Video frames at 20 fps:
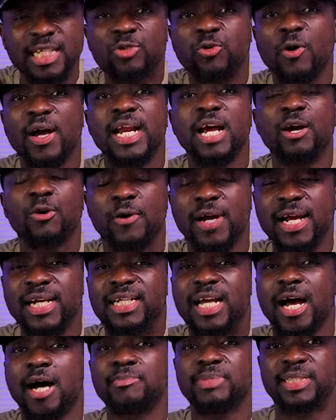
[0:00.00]
is where the greed
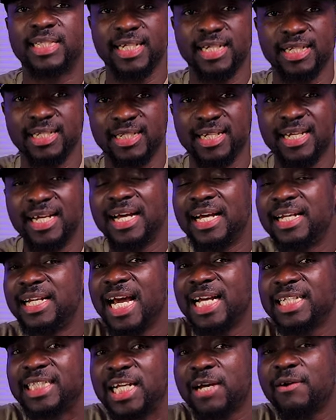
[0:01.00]
comes in.
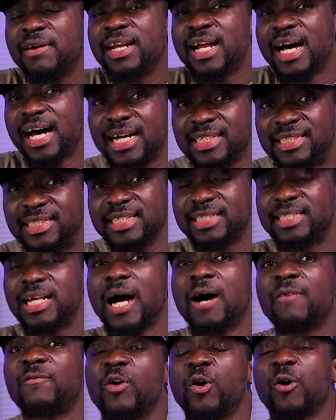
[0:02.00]
Nigerian artists
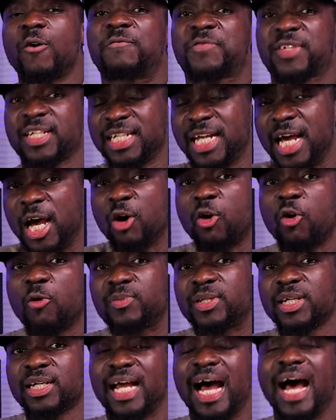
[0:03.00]
have often
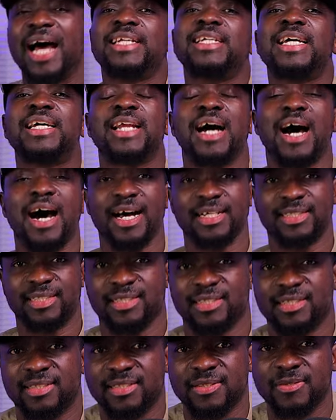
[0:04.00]
helped Ghanaian
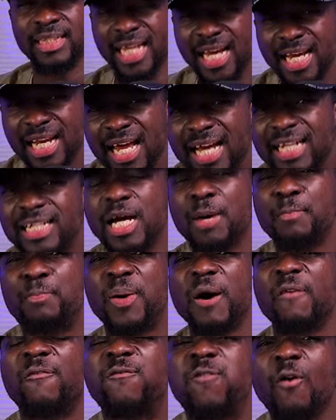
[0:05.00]
artists. They let them
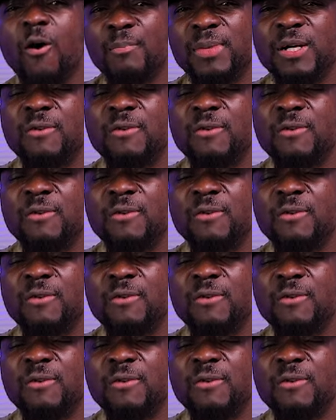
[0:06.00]
perform